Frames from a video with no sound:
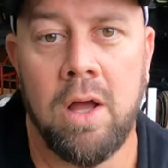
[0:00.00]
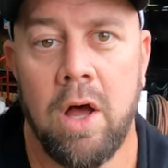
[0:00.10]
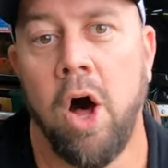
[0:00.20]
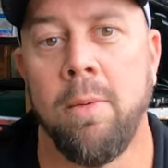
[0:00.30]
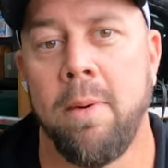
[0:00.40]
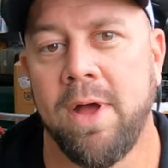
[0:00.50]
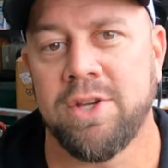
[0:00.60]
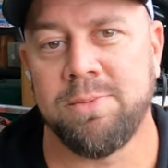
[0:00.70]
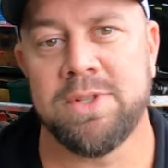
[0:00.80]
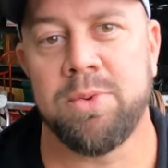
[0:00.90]
All my
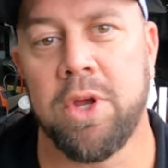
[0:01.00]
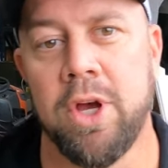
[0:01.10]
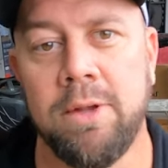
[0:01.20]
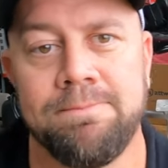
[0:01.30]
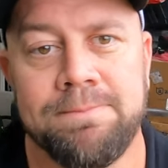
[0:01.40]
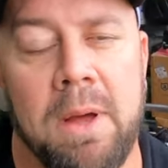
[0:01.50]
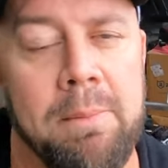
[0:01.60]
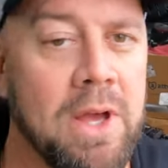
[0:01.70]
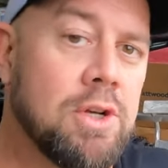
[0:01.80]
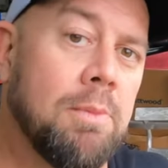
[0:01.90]
measurements were good. I
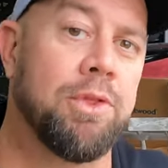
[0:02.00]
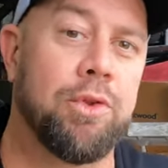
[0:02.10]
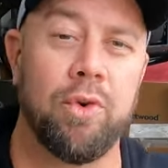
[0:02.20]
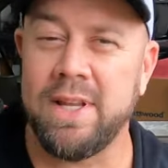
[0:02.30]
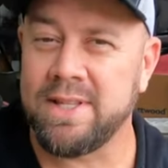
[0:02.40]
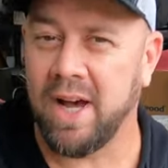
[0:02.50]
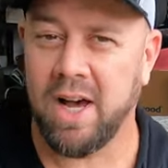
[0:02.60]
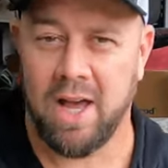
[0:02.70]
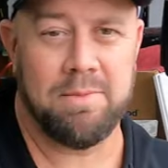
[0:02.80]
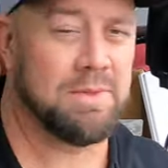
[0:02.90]
measured them 3
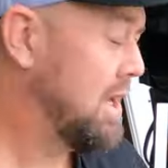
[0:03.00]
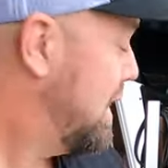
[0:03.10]
times.